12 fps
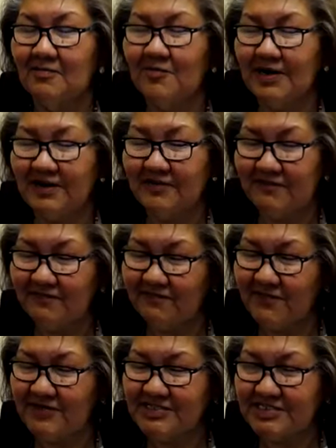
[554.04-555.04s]
when I
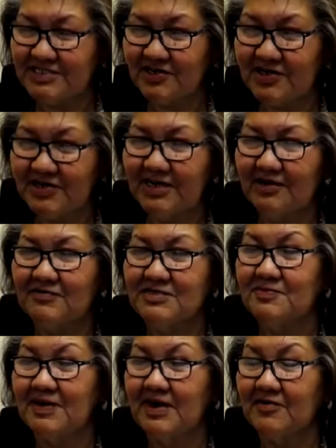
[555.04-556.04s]
first started, I
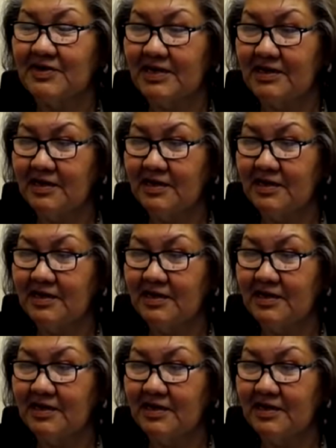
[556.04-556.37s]
was about,